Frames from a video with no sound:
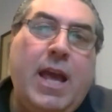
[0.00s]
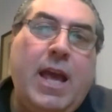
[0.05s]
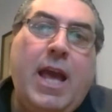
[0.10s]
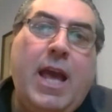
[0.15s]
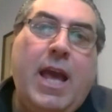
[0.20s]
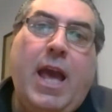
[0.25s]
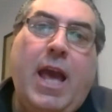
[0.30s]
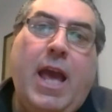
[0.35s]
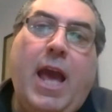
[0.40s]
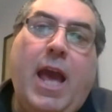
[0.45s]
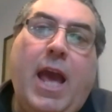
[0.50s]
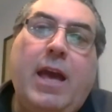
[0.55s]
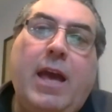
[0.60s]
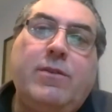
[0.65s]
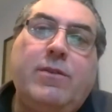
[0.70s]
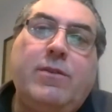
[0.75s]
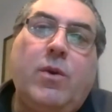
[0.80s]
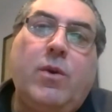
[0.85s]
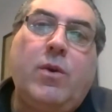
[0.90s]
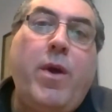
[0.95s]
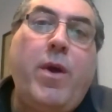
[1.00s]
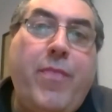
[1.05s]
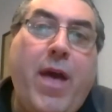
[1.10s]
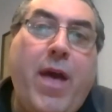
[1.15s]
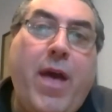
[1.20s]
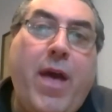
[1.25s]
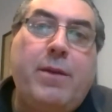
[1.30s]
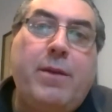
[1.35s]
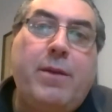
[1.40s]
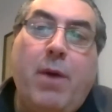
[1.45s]
And with
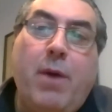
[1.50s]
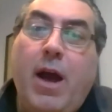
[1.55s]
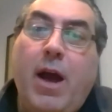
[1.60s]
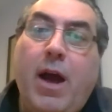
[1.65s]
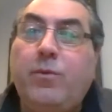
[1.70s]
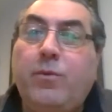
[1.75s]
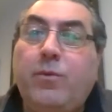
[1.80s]
that in mind,